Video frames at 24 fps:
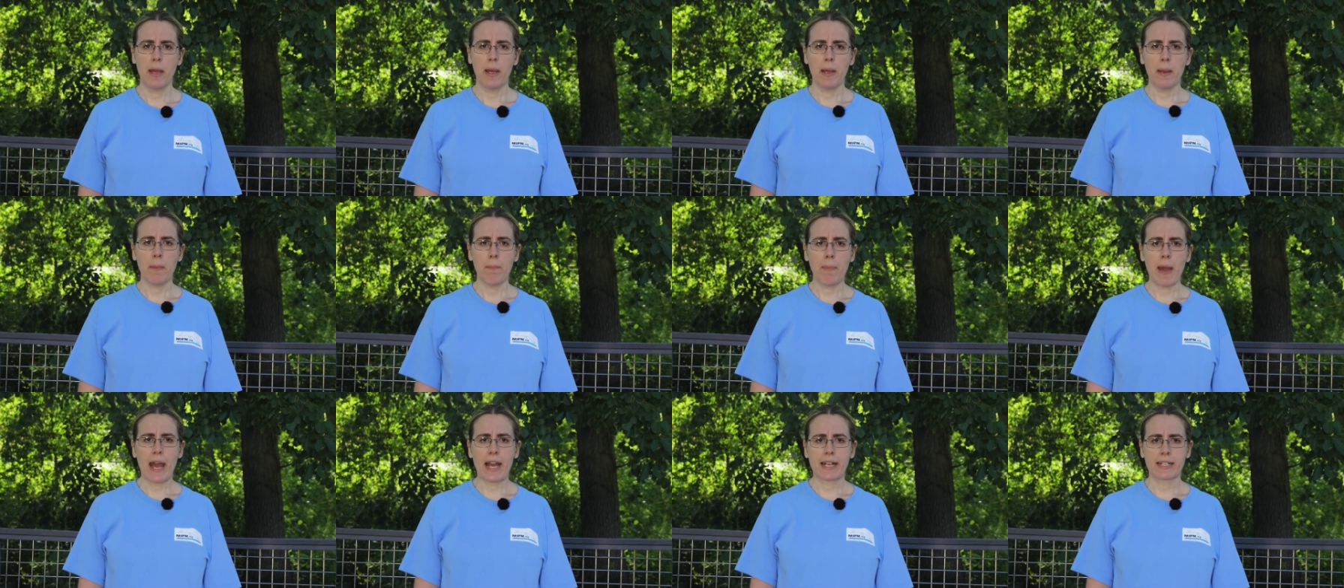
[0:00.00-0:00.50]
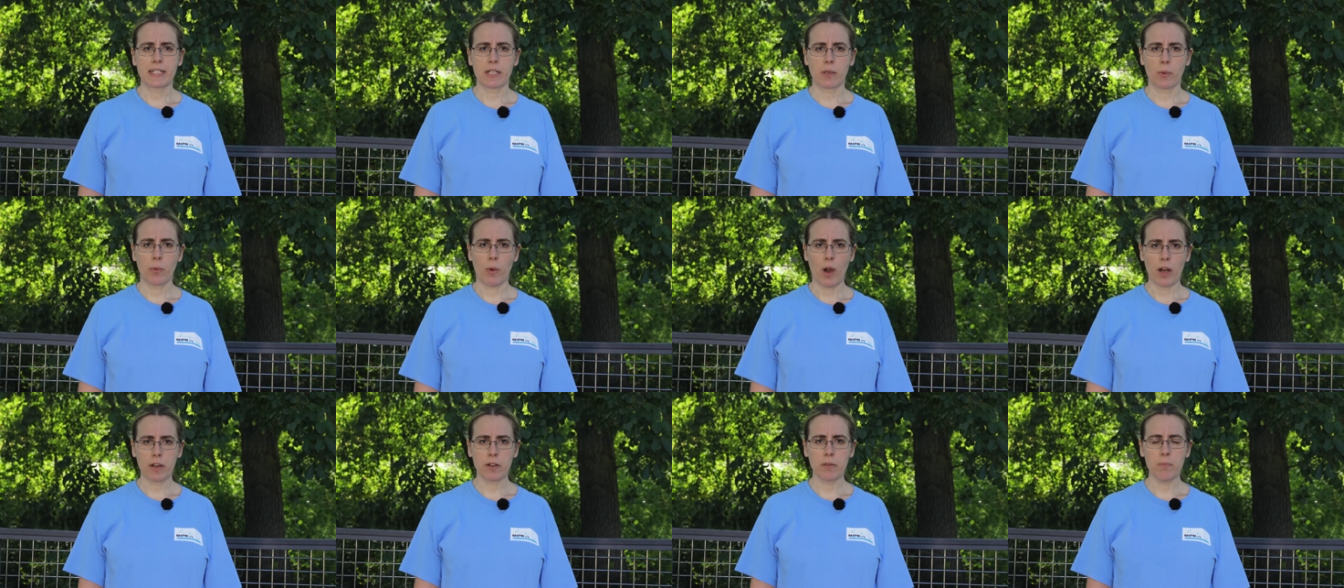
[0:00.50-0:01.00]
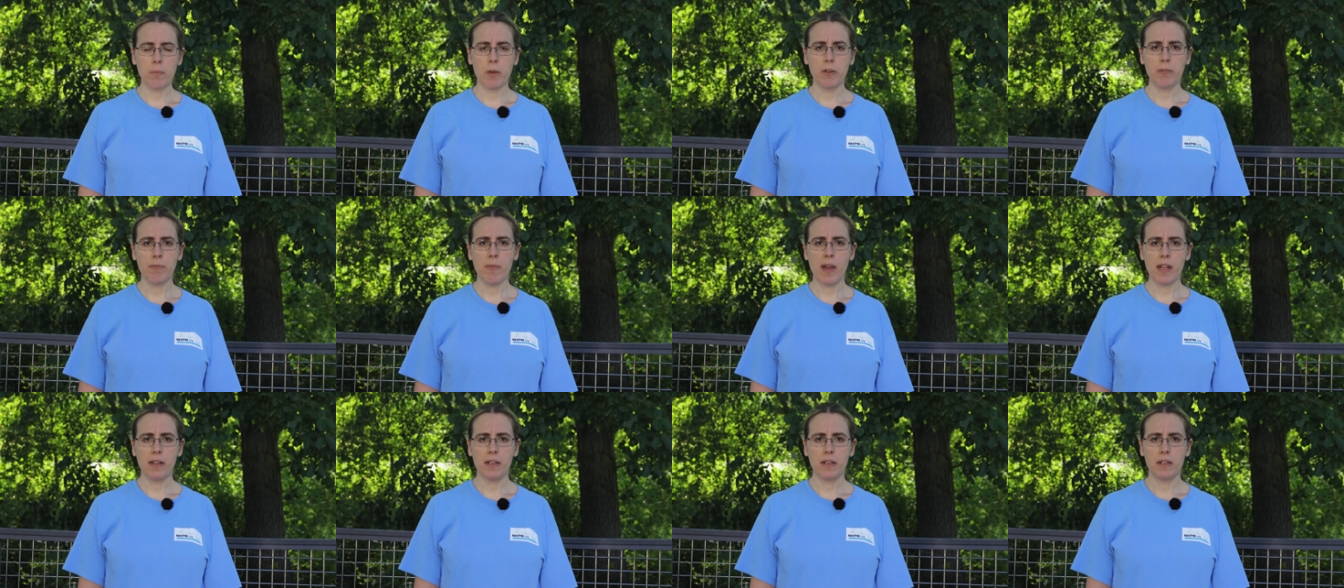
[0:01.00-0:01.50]
impacting water
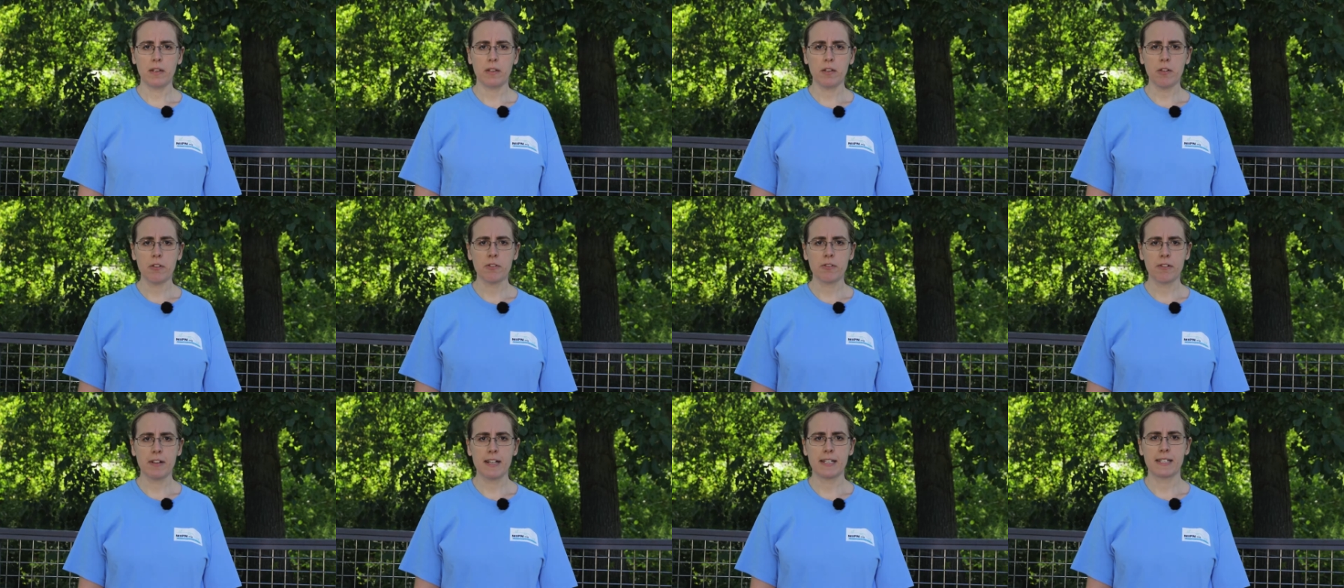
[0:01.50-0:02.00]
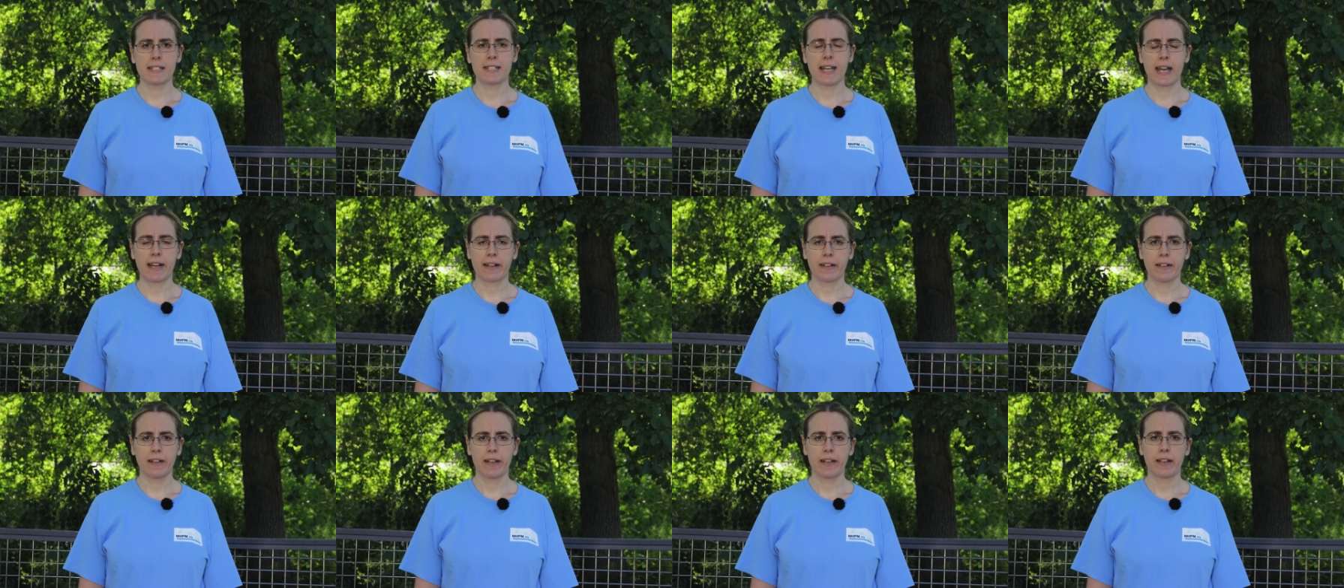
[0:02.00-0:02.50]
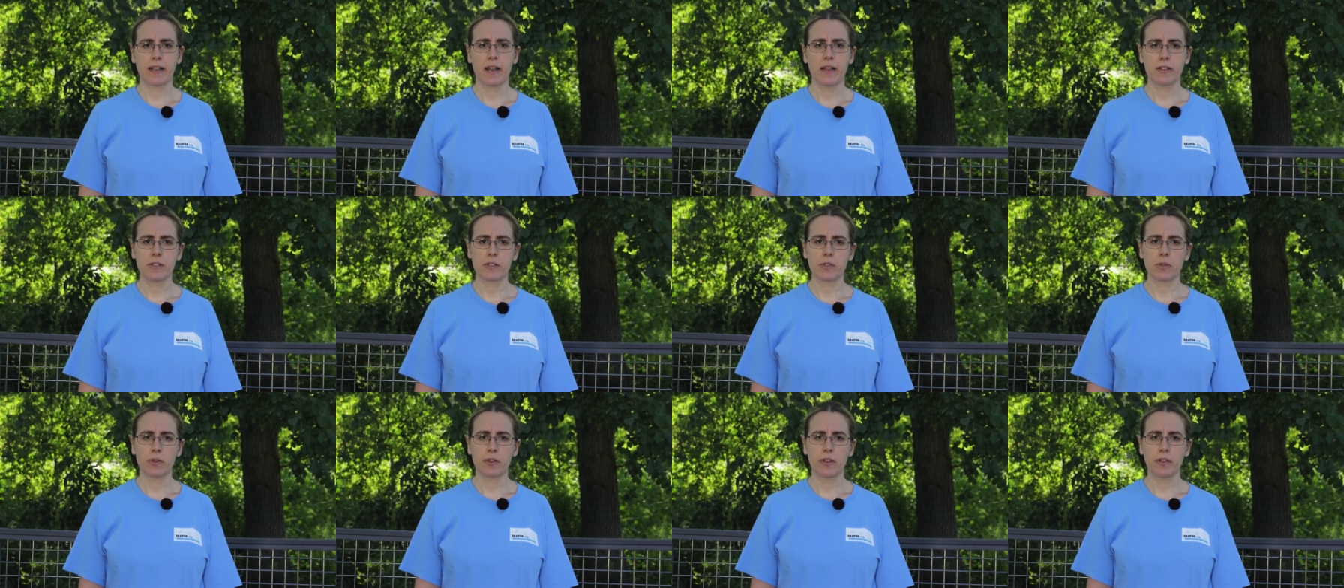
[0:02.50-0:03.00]
movement, nutrient cycling,
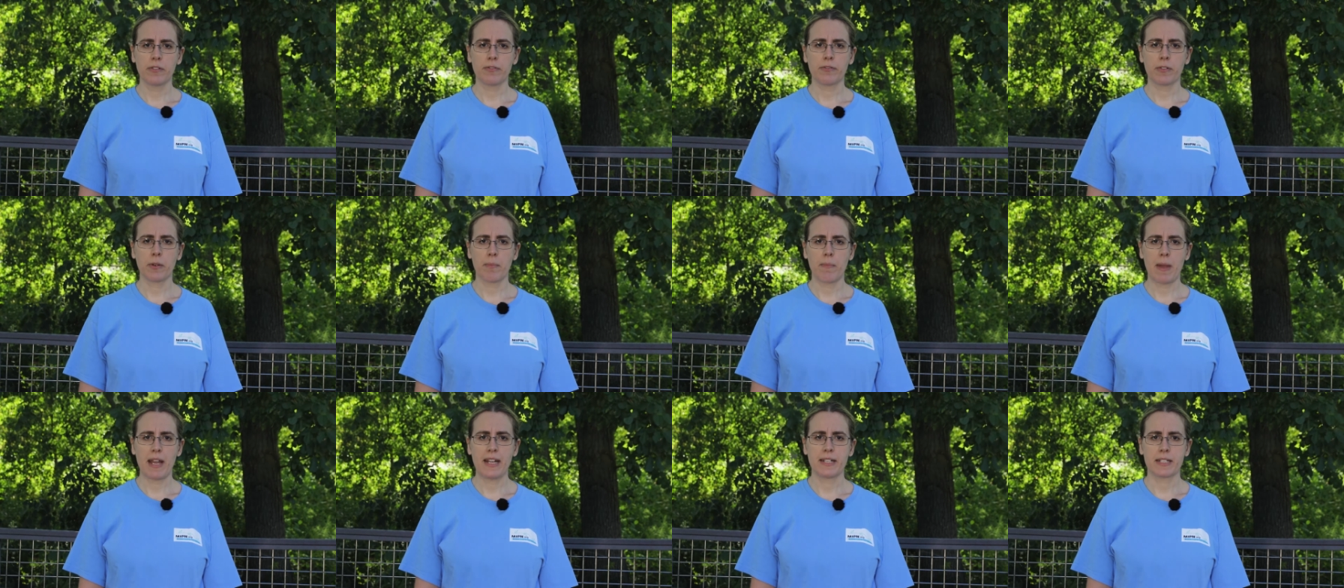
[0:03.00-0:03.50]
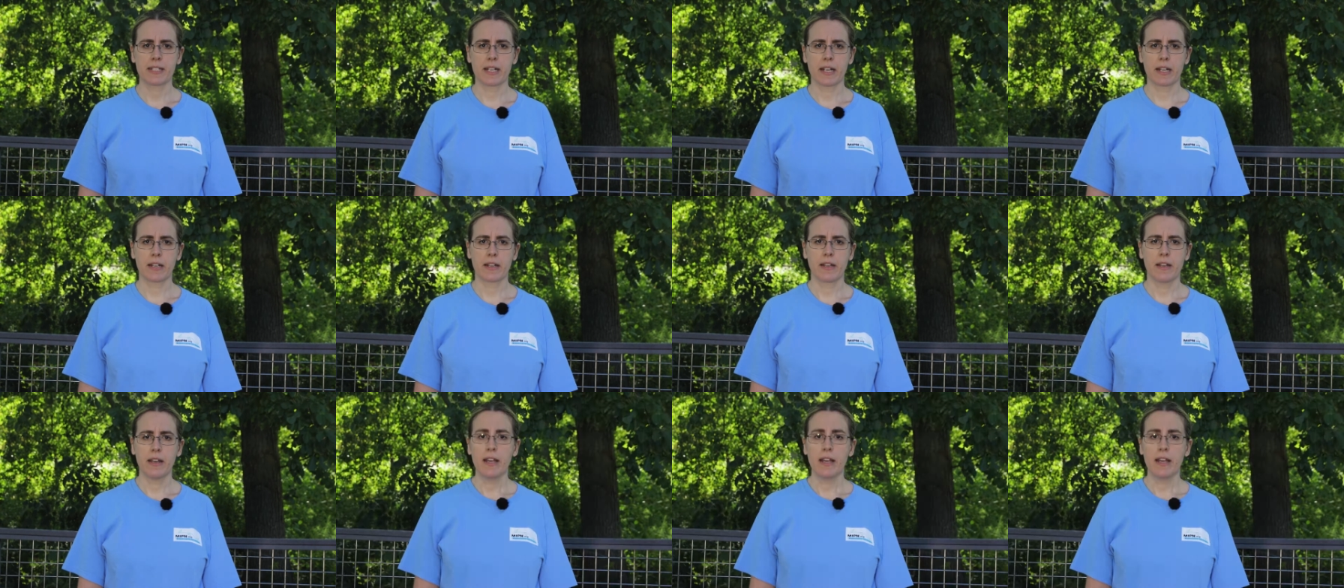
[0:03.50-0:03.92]
and soil formation.